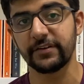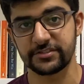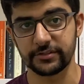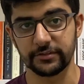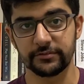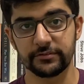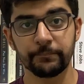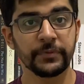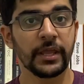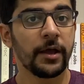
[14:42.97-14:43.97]

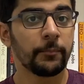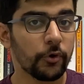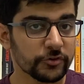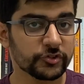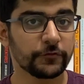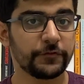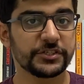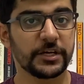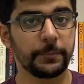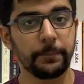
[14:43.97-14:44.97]
investors, most of
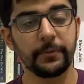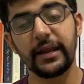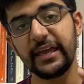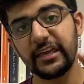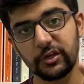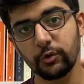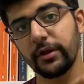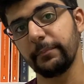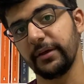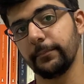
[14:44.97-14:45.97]
which are people like
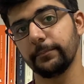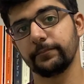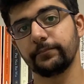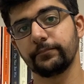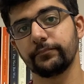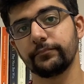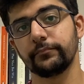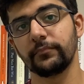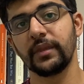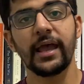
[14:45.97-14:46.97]
you and me.
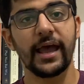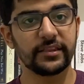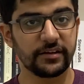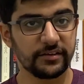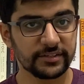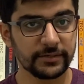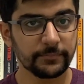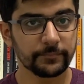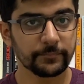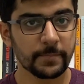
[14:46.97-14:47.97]
And the
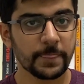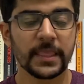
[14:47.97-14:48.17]
reason?